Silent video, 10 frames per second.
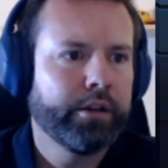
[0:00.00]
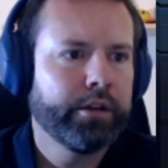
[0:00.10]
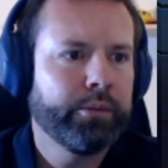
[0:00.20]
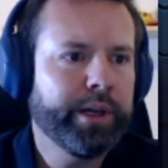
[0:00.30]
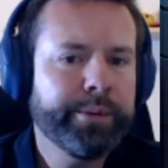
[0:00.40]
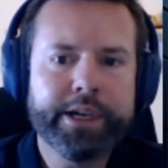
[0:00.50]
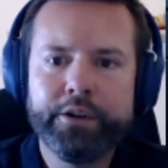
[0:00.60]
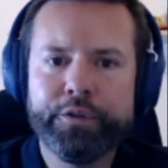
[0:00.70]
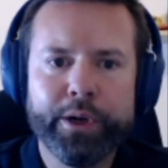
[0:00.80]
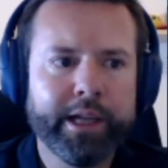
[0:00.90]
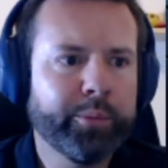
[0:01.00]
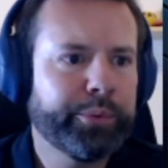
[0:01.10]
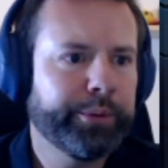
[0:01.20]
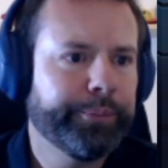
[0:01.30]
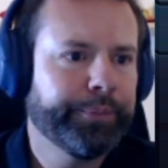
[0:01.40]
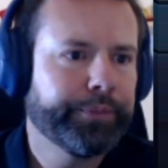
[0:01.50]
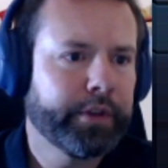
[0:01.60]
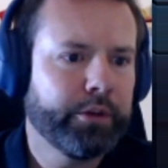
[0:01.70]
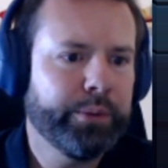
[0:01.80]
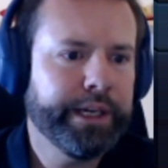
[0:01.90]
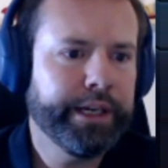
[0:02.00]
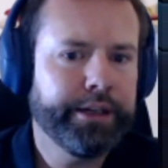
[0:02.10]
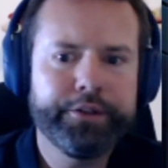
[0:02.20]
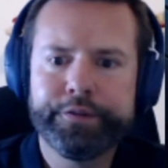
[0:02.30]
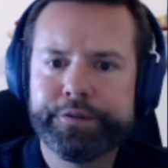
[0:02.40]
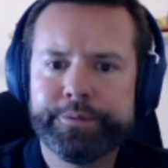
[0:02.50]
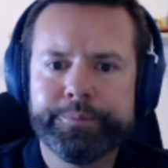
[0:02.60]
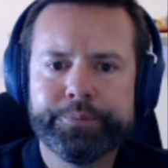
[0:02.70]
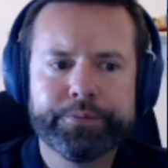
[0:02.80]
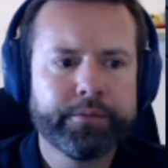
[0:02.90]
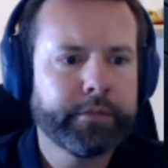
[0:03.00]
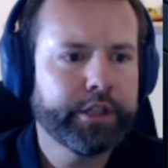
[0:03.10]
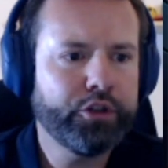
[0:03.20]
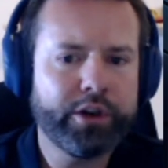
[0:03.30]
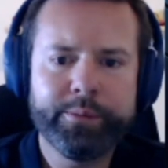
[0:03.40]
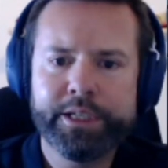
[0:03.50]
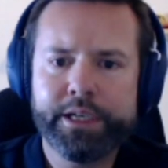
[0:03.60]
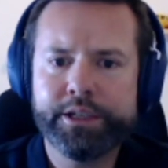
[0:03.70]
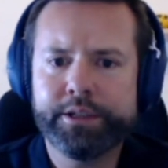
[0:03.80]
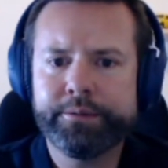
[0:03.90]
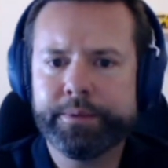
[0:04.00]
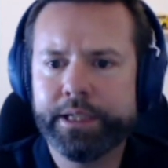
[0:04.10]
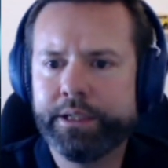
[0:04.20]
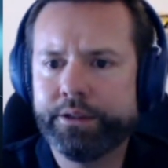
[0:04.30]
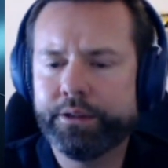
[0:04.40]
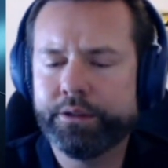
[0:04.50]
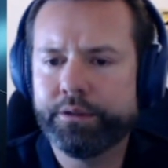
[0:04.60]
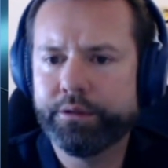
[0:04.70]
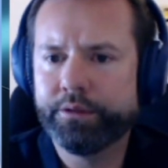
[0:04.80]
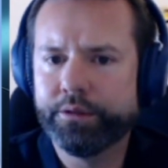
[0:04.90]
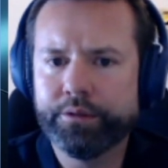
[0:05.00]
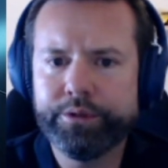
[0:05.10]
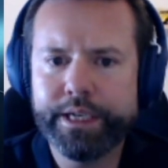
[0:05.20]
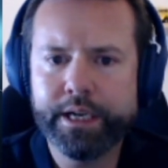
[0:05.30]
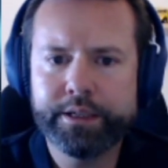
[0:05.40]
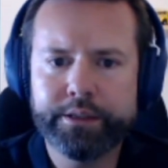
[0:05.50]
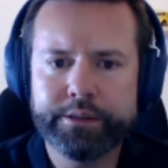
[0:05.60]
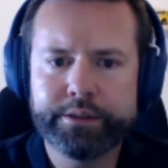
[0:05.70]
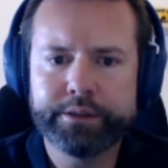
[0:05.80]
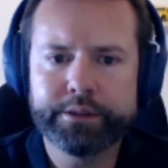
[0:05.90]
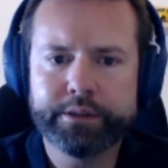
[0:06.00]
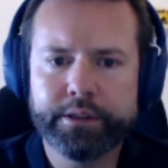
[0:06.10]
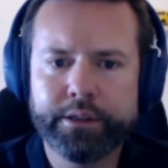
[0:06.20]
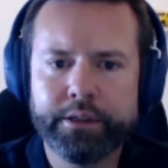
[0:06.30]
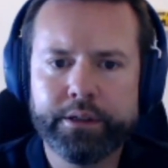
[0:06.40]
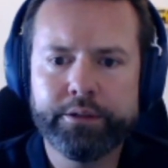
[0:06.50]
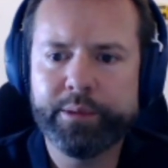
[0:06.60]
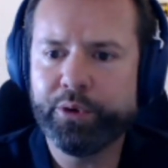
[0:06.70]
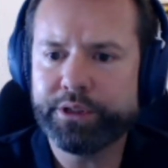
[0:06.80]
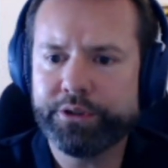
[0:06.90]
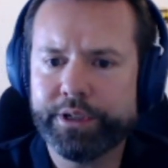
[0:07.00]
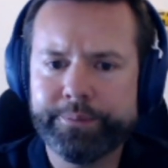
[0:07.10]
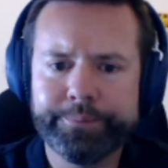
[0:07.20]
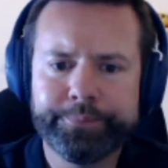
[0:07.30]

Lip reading: Where do we go for help? We have documentation in Redash's repository.